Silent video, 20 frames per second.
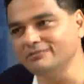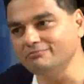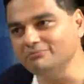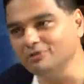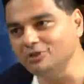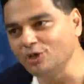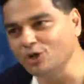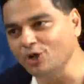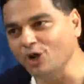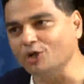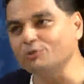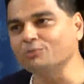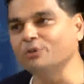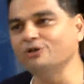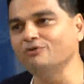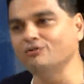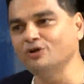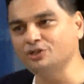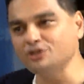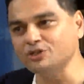a lot
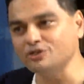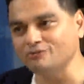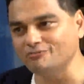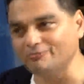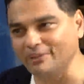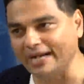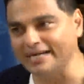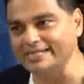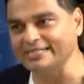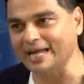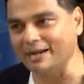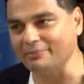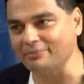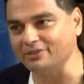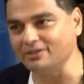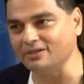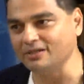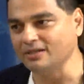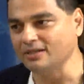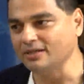more evolution of brands
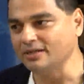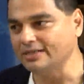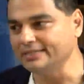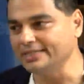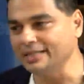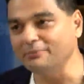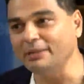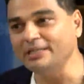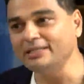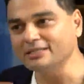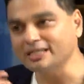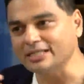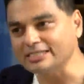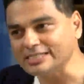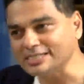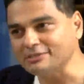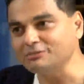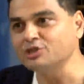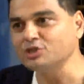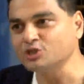happen, and thereby the
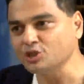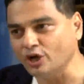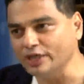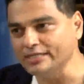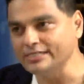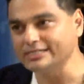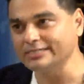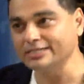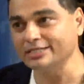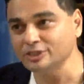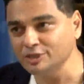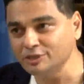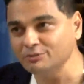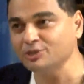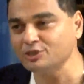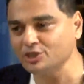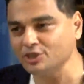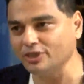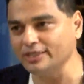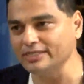customer choice,
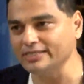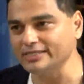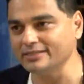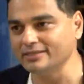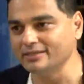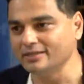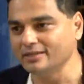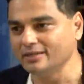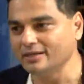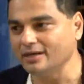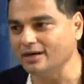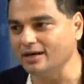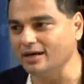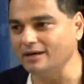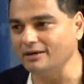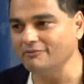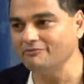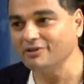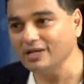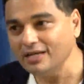consumer choice
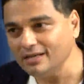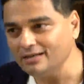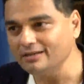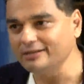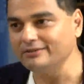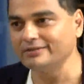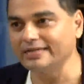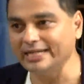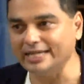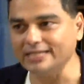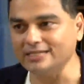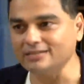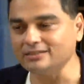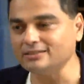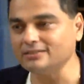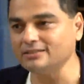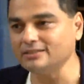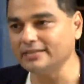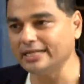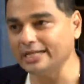will get
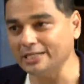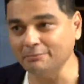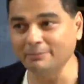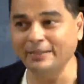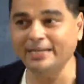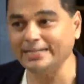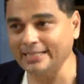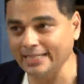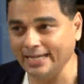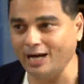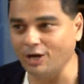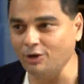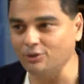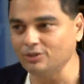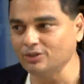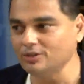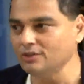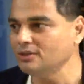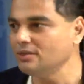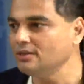met now.
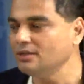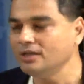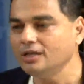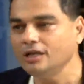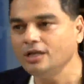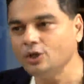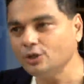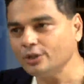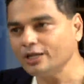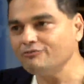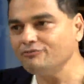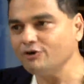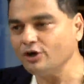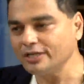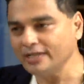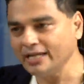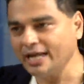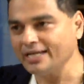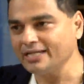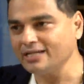Look at
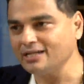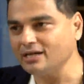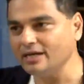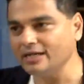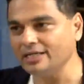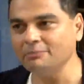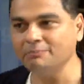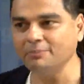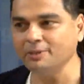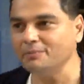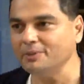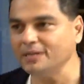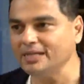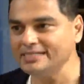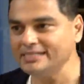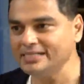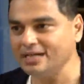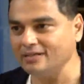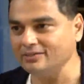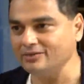what Nykaa and Purple
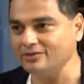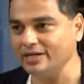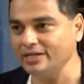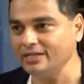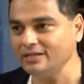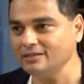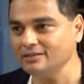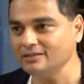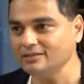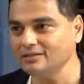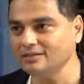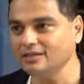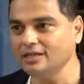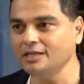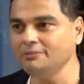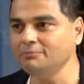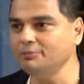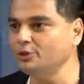has done, right? In